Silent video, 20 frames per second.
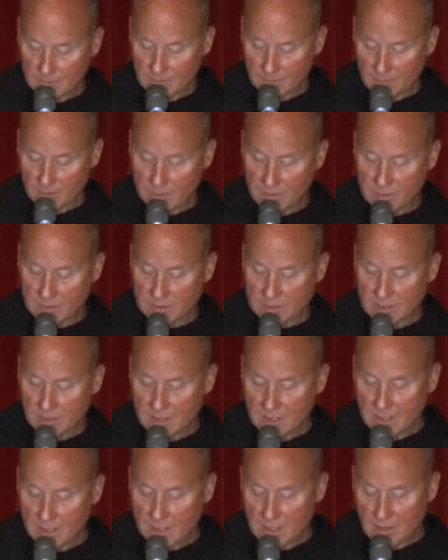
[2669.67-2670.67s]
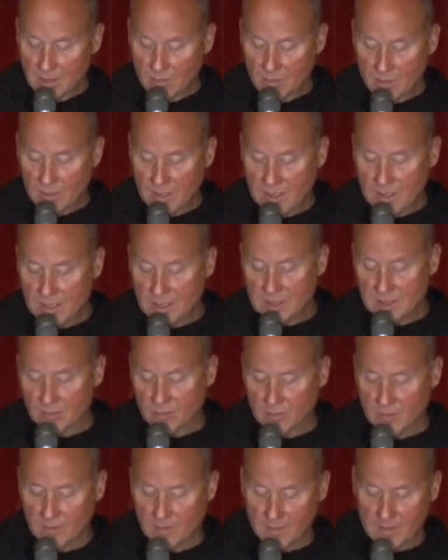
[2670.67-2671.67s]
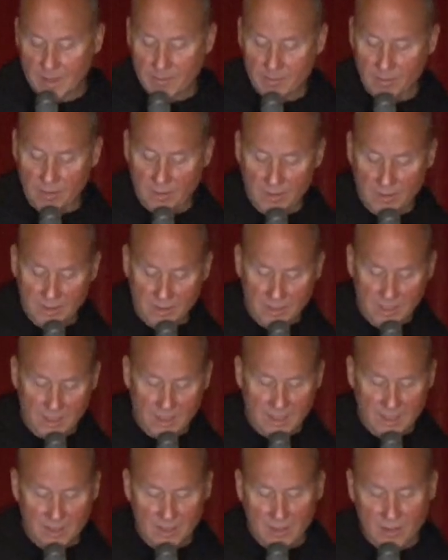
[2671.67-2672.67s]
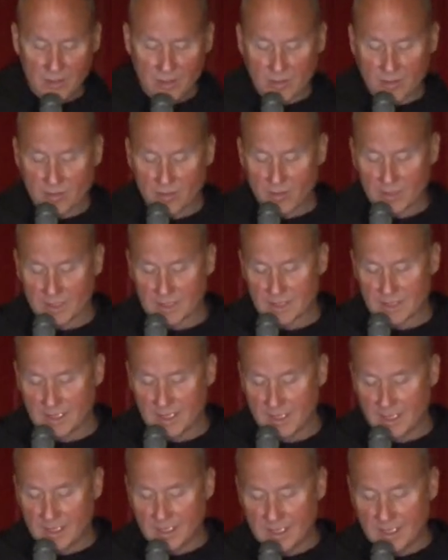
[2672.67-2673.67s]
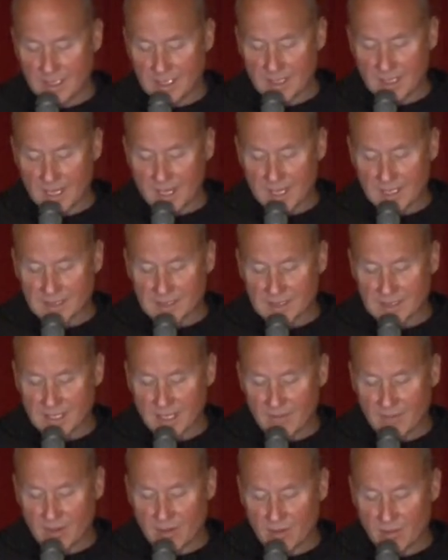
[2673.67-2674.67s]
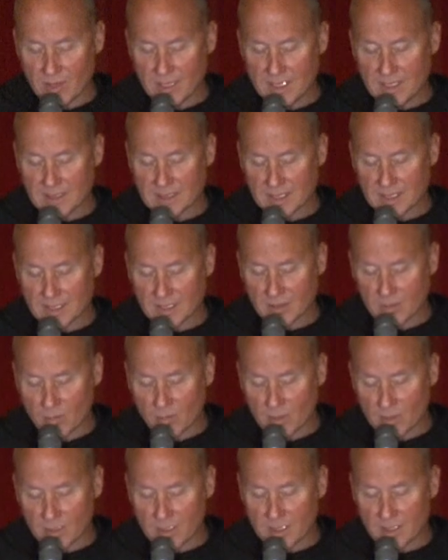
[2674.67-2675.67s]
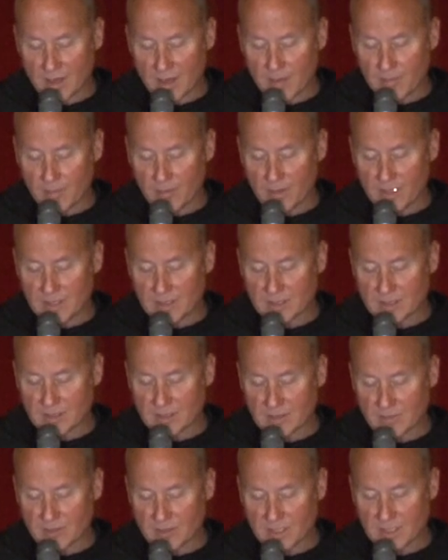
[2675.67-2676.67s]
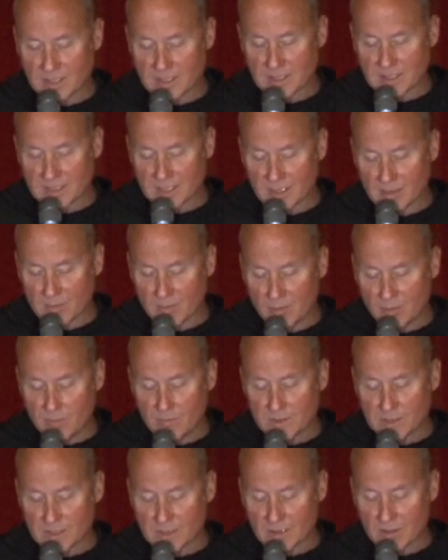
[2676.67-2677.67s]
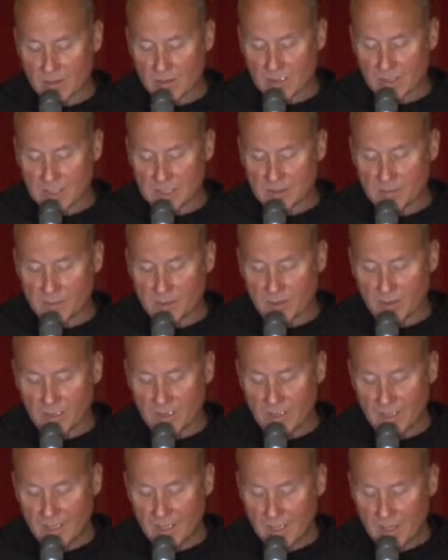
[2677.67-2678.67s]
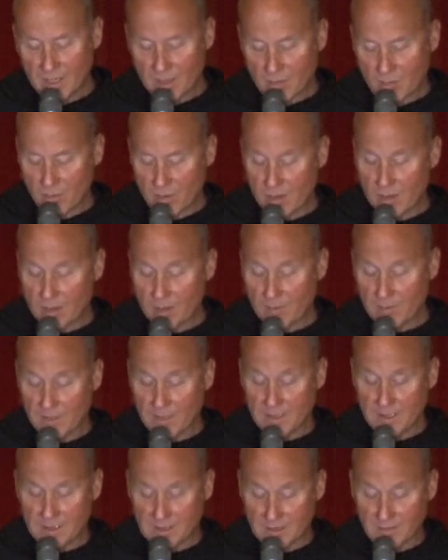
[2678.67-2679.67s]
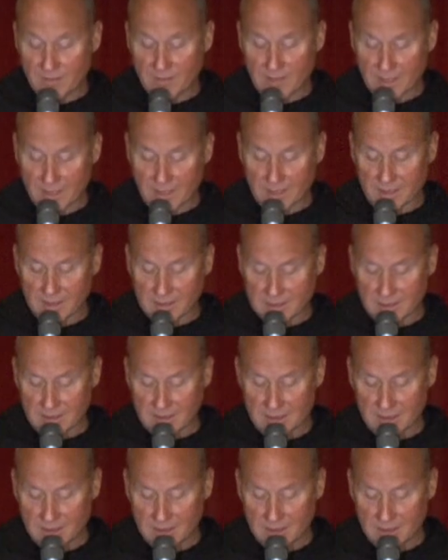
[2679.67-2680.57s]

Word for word: Brothers, we need to remember that in the Eucharist, in, in God's saving grace, in the work and operations of Jesus, in the movement of the Holy Spirit, we are being divinized.